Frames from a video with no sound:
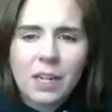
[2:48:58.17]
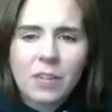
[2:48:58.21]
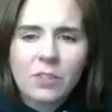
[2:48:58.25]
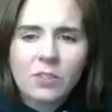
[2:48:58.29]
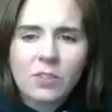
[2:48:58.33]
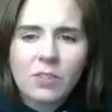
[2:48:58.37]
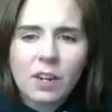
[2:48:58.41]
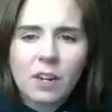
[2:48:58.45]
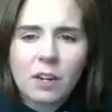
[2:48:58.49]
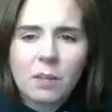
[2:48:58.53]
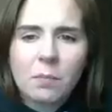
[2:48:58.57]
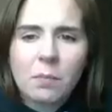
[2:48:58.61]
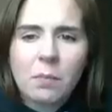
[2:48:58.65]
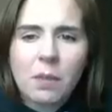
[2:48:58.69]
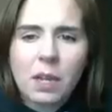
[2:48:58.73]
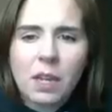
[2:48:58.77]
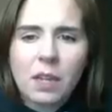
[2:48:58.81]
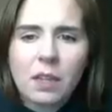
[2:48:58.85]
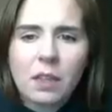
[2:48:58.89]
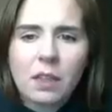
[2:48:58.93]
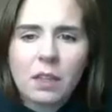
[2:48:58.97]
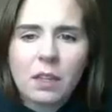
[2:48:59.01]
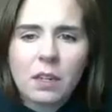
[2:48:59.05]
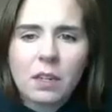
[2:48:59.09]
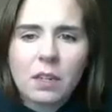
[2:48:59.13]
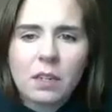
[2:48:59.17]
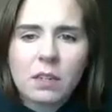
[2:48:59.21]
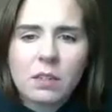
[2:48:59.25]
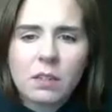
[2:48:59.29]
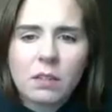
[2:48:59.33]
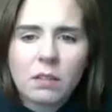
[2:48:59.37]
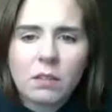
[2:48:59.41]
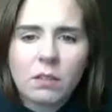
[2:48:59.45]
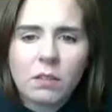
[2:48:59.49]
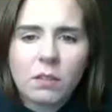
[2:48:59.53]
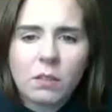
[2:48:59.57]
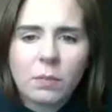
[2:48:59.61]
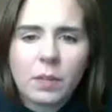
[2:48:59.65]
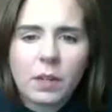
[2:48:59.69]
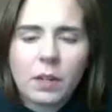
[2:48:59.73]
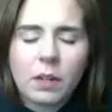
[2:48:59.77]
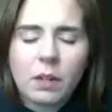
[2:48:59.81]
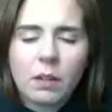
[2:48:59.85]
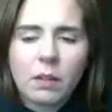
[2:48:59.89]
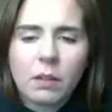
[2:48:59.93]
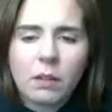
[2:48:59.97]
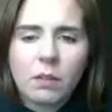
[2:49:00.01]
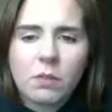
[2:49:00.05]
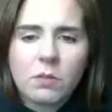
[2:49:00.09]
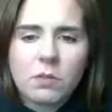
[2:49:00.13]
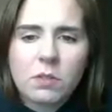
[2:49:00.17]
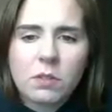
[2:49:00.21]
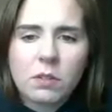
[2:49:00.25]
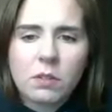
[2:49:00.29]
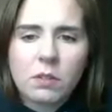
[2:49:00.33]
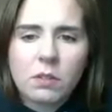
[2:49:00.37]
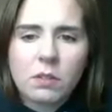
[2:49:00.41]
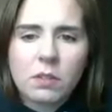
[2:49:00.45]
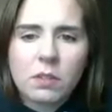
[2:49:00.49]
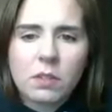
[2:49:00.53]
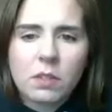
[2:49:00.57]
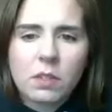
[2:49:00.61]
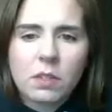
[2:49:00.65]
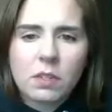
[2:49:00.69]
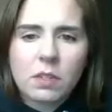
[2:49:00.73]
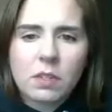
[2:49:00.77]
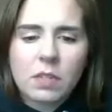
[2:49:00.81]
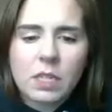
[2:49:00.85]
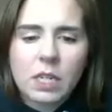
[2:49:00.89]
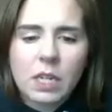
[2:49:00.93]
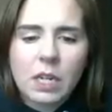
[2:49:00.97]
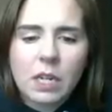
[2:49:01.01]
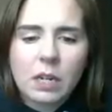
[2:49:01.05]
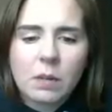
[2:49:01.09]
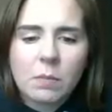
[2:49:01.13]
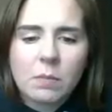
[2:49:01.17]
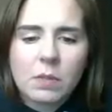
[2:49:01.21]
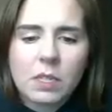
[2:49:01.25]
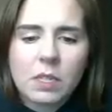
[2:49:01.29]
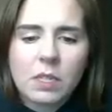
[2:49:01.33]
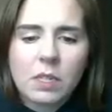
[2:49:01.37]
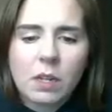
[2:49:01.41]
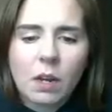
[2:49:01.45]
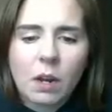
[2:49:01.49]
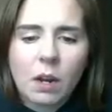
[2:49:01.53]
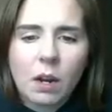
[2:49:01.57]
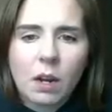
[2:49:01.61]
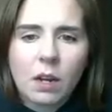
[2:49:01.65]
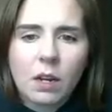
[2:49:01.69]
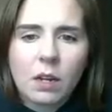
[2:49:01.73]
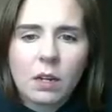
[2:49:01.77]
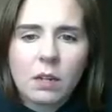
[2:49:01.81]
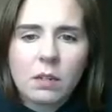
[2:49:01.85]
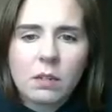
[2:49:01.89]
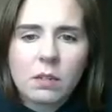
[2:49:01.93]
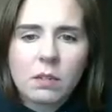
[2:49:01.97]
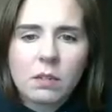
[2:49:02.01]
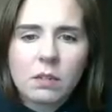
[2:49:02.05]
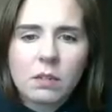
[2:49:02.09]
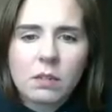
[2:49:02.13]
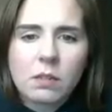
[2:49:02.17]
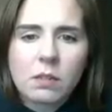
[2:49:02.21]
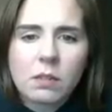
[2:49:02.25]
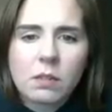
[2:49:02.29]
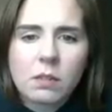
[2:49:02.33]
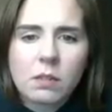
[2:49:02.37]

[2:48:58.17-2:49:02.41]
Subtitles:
try to make these a little bit closer to the same size.